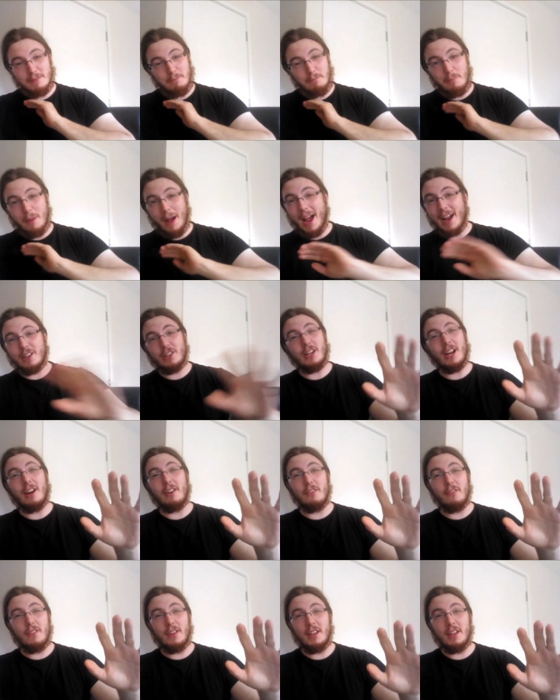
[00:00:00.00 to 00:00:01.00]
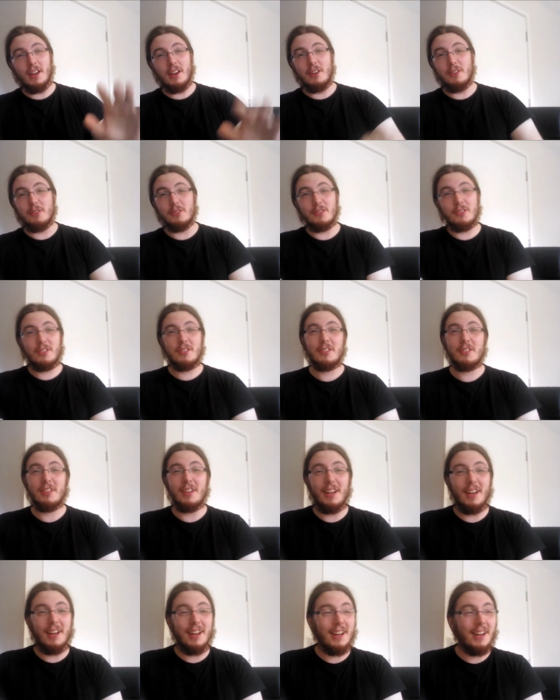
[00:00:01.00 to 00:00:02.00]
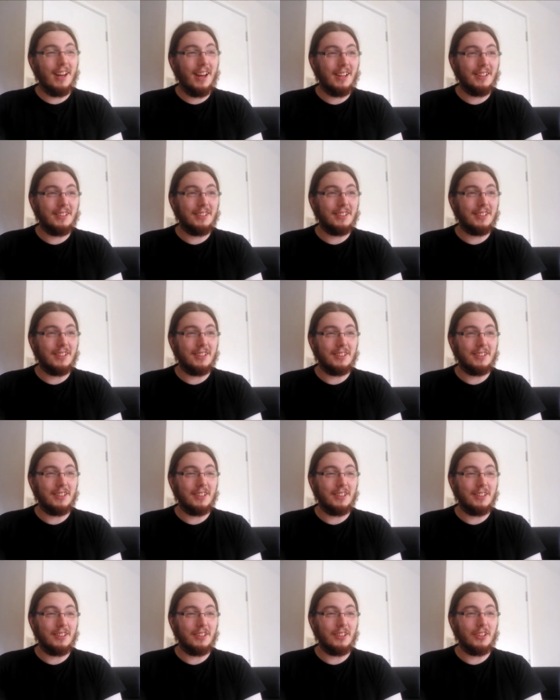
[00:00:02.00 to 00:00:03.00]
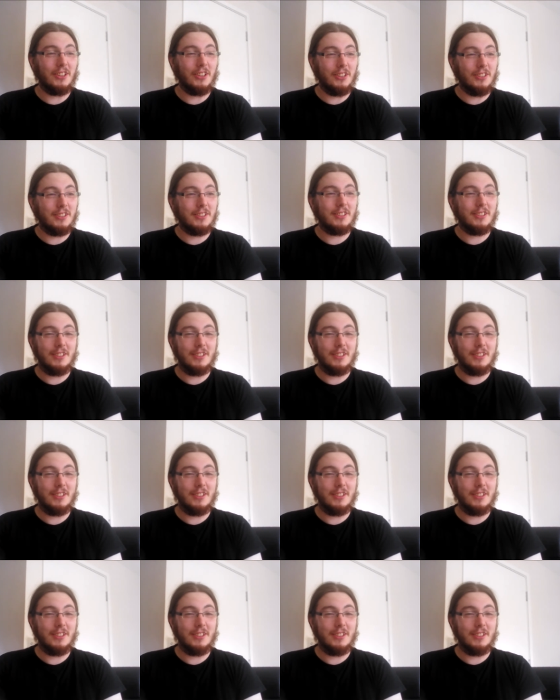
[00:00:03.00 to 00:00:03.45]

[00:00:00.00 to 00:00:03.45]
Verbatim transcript: bash out videos uh, and the, the, the good,